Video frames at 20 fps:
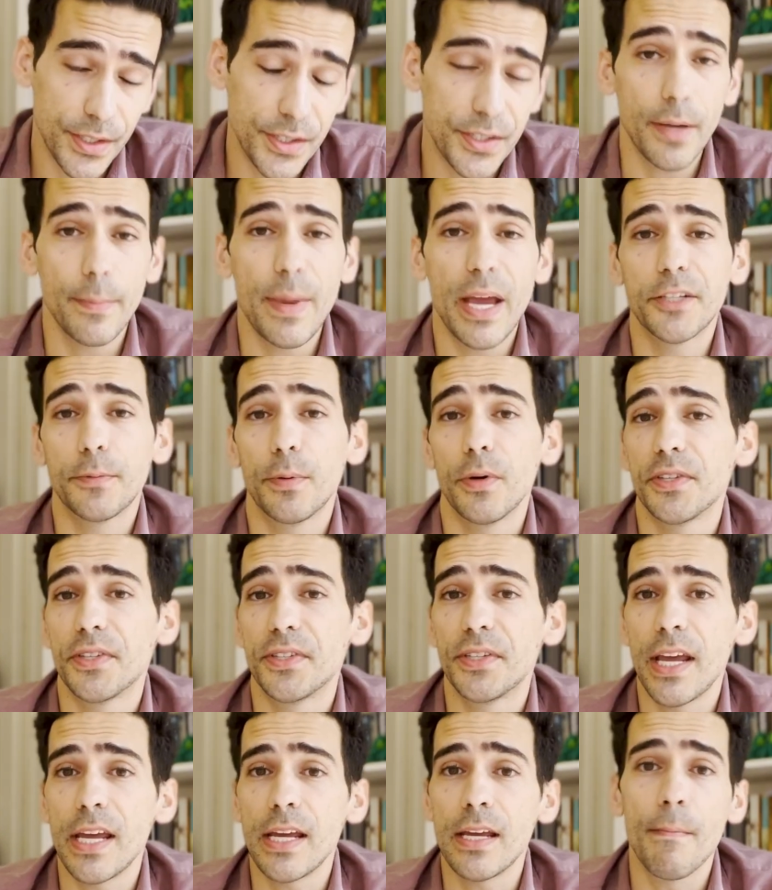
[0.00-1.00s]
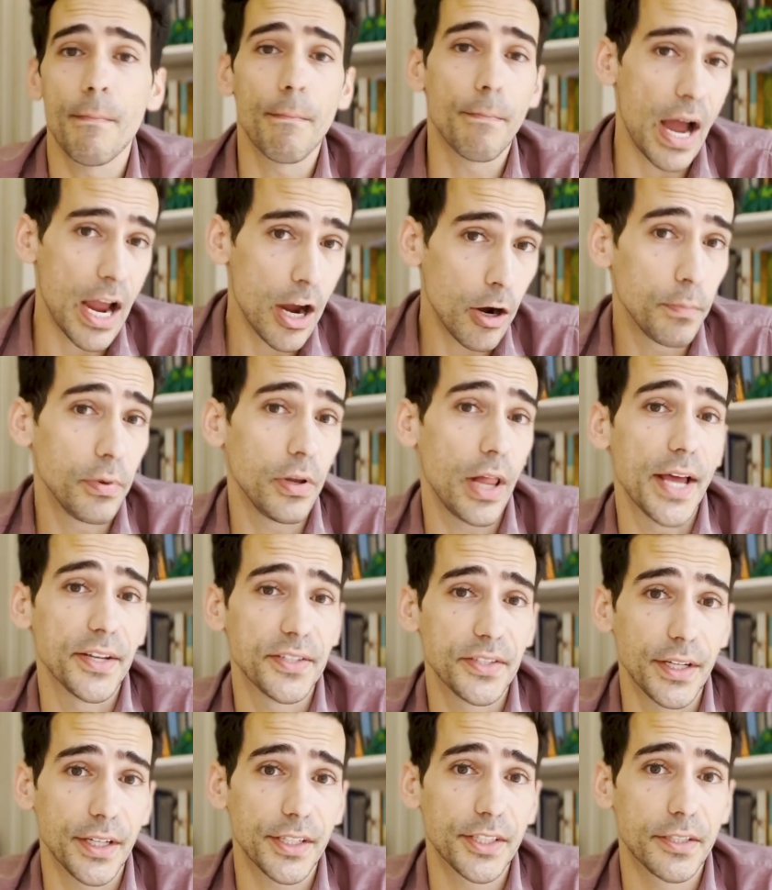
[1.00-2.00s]
Some experts say
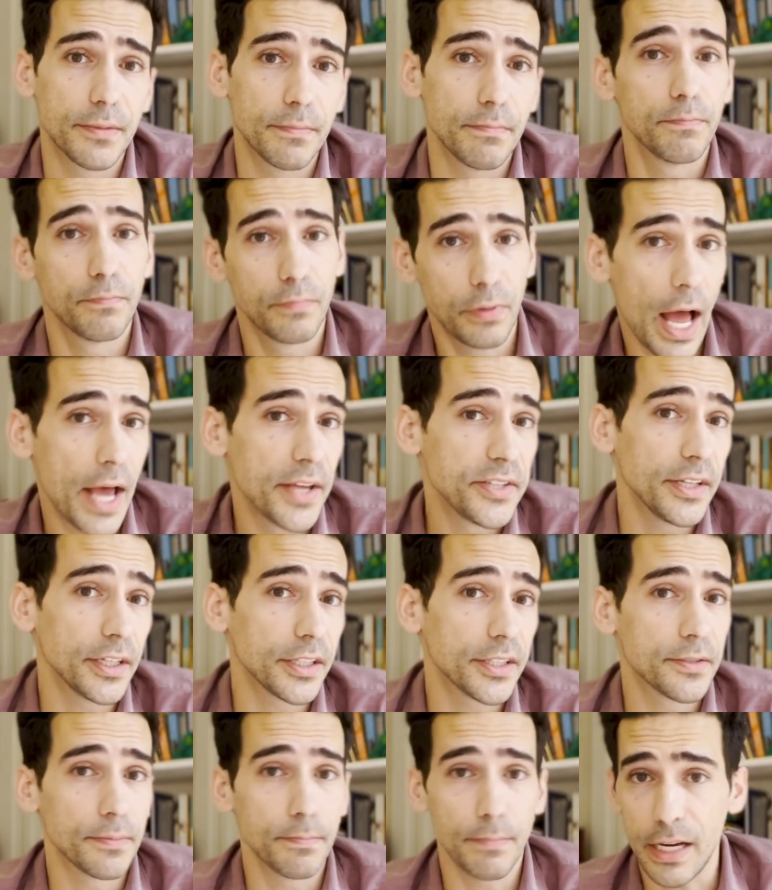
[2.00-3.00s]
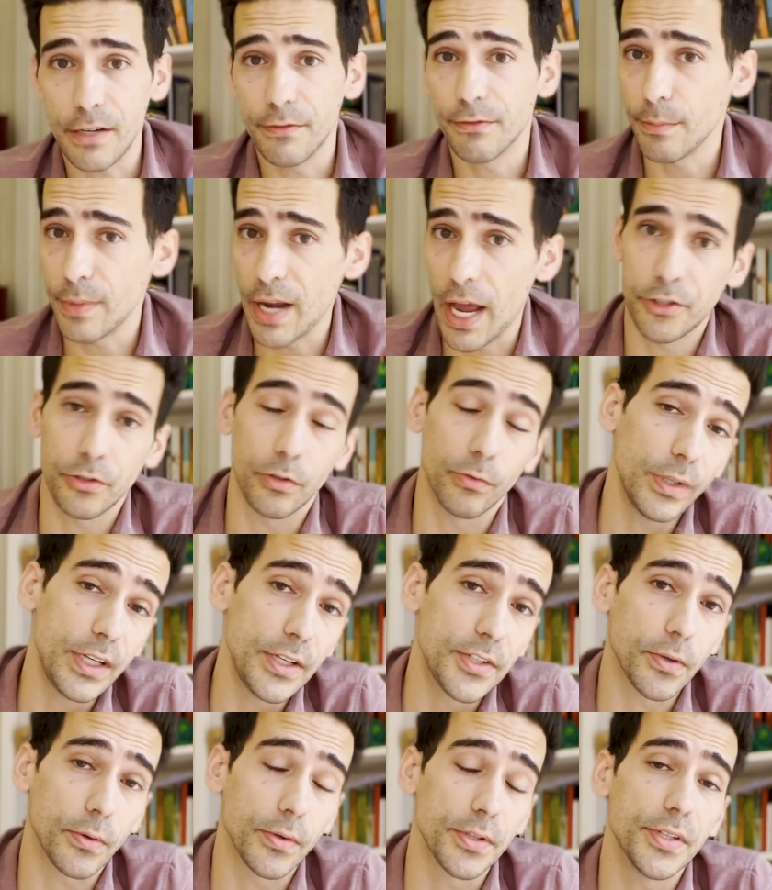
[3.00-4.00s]
bioplastics, plastics made from natural
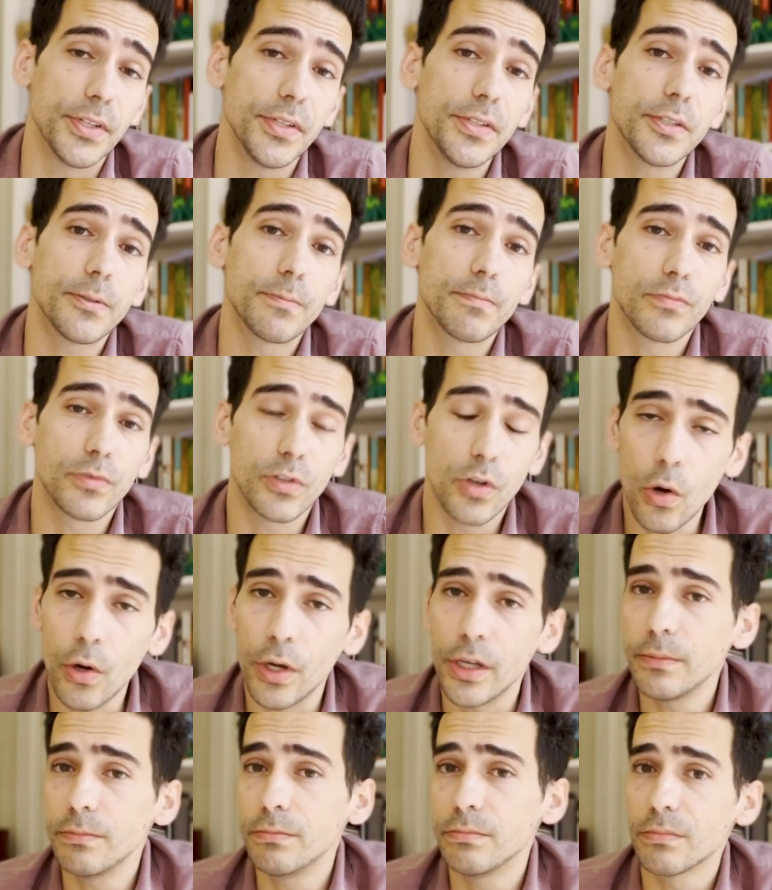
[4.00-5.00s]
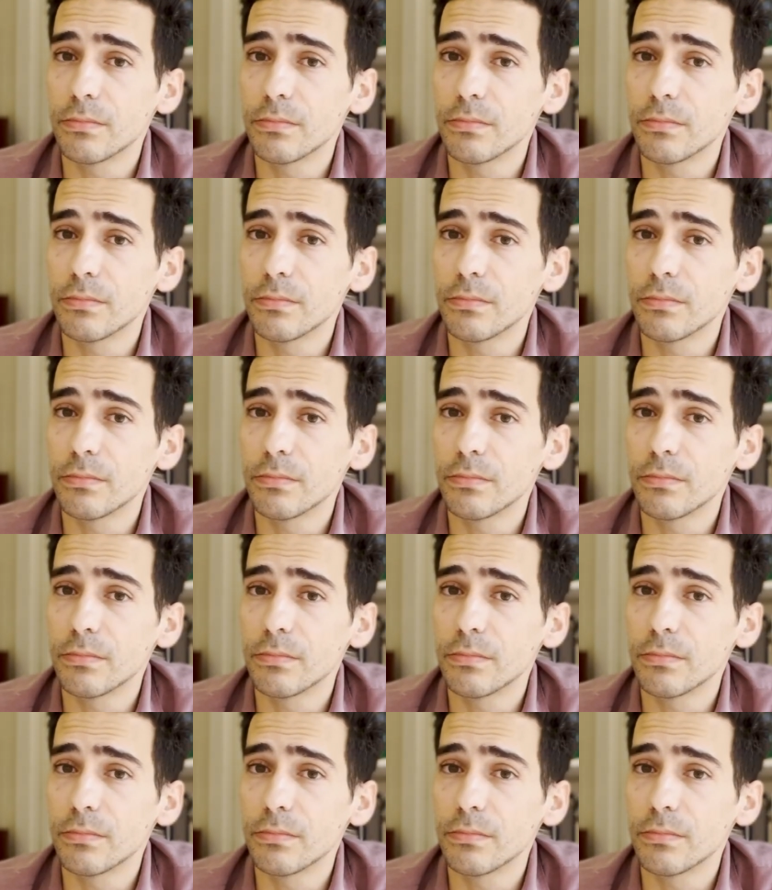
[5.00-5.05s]
resources, could